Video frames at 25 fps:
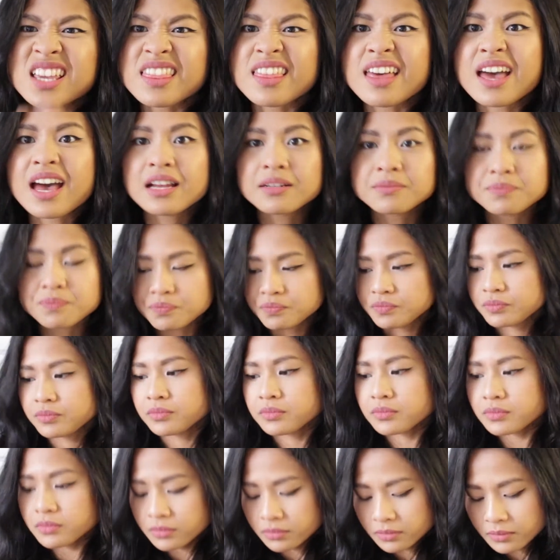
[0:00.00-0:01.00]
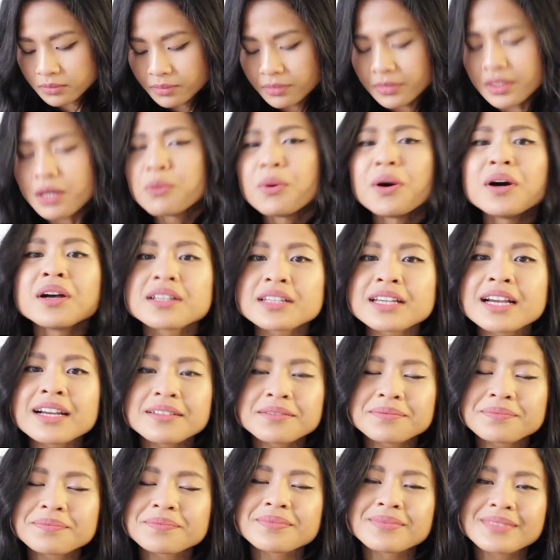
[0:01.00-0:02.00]
like that. Well,
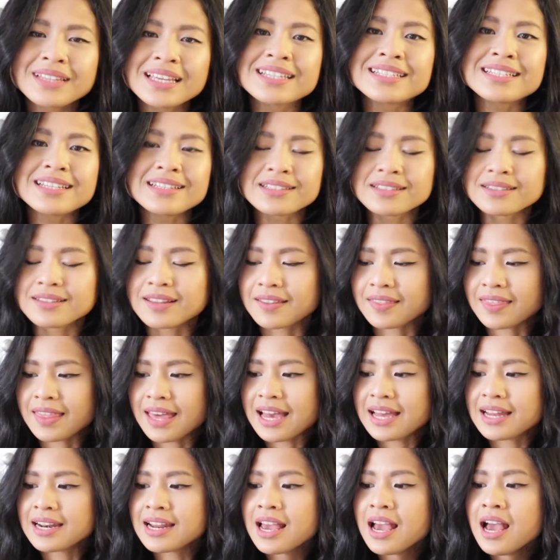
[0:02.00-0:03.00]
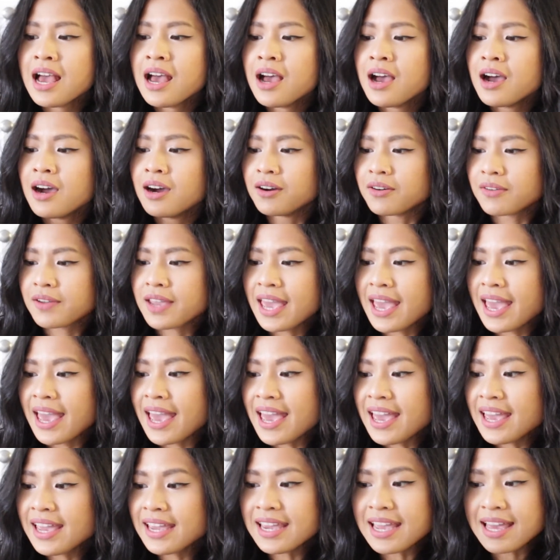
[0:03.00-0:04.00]
it does look like that.
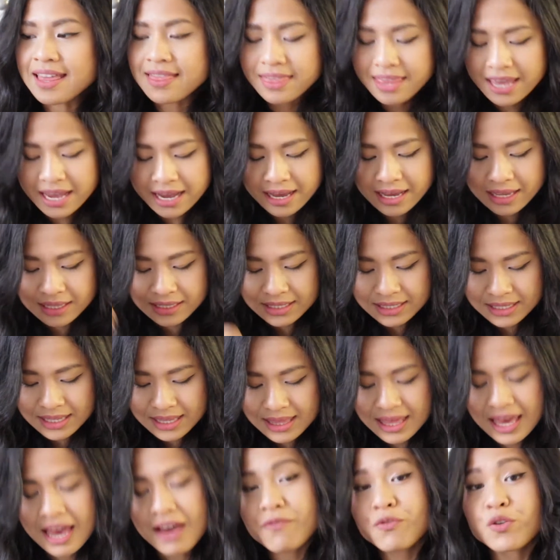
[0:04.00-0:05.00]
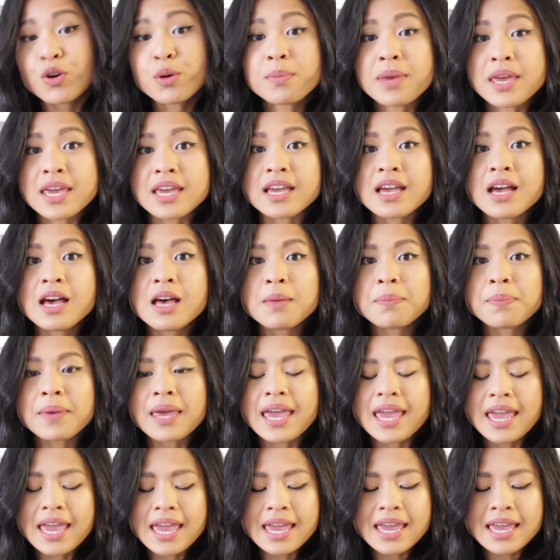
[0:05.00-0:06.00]
Okay, and that's that for makeup.
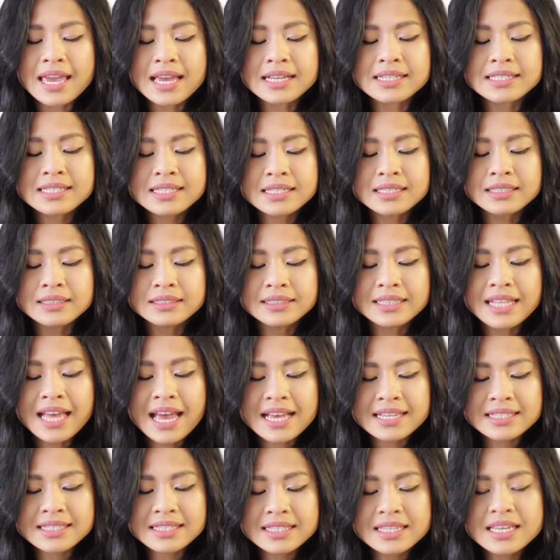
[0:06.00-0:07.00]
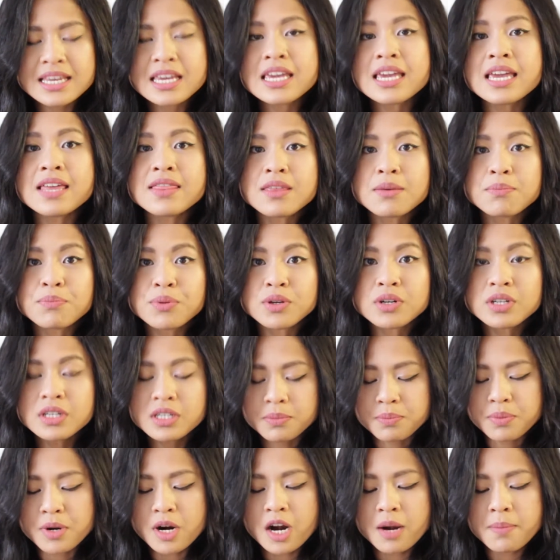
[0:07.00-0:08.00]
And lastly, in the beauty
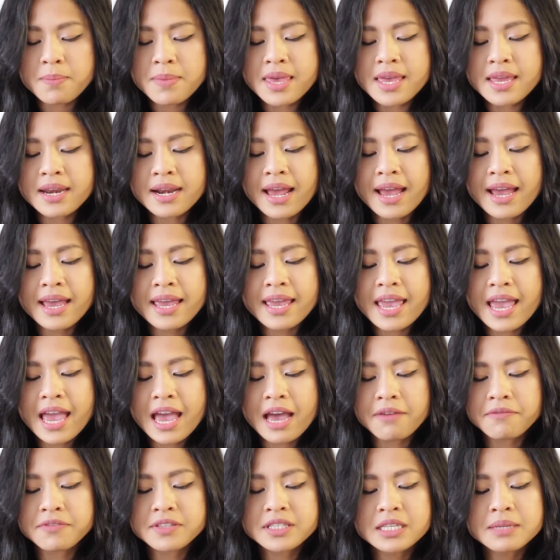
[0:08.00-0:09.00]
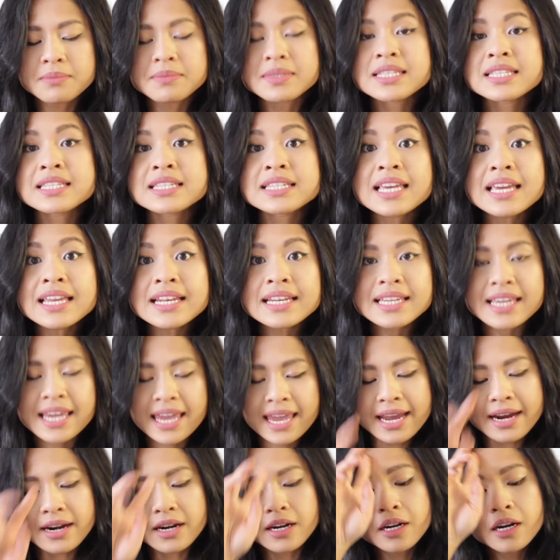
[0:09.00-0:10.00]
department, I have some
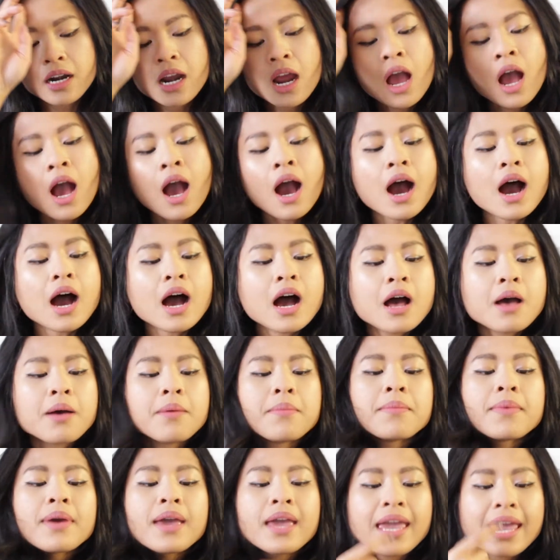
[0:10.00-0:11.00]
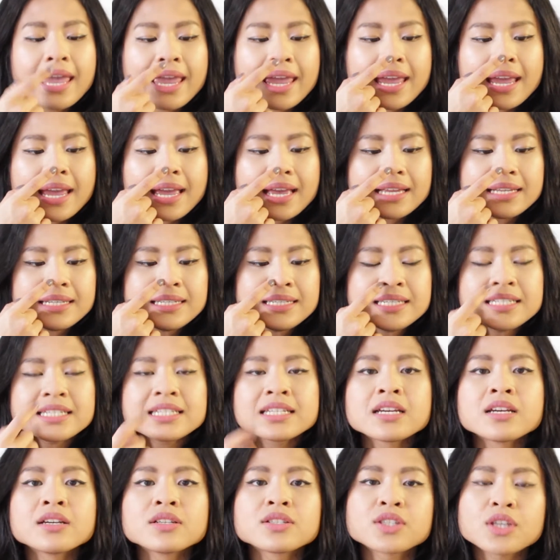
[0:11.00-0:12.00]
skincare. And
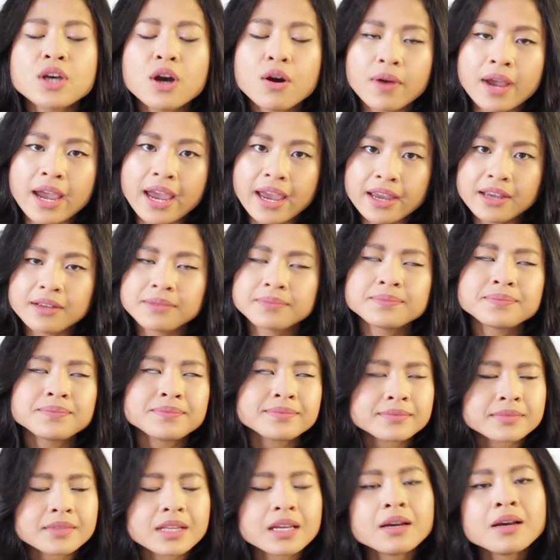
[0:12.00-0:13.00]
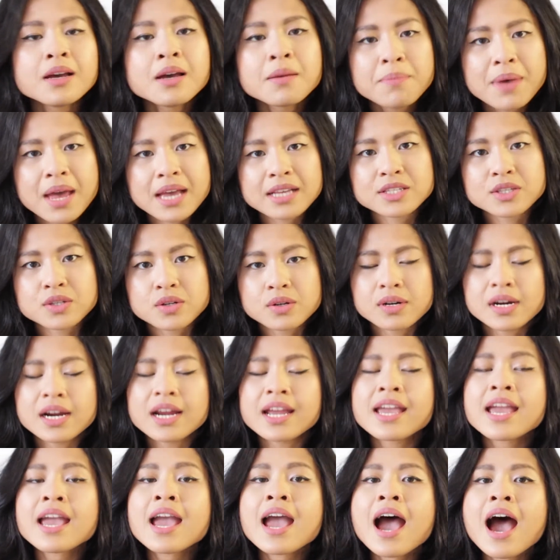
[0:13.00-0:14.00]
so, okay,
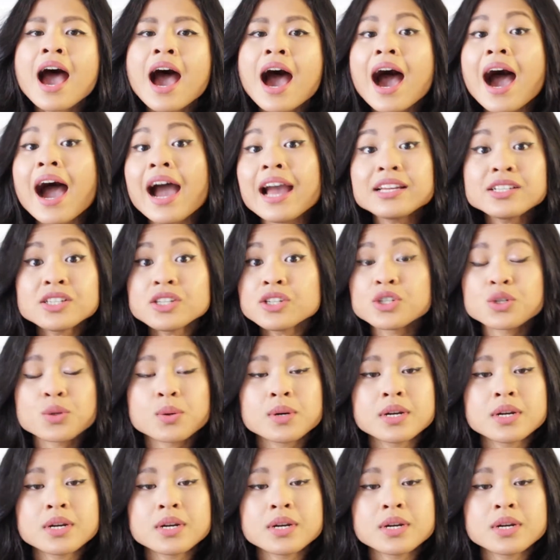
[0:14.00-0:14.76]
backstory. I turned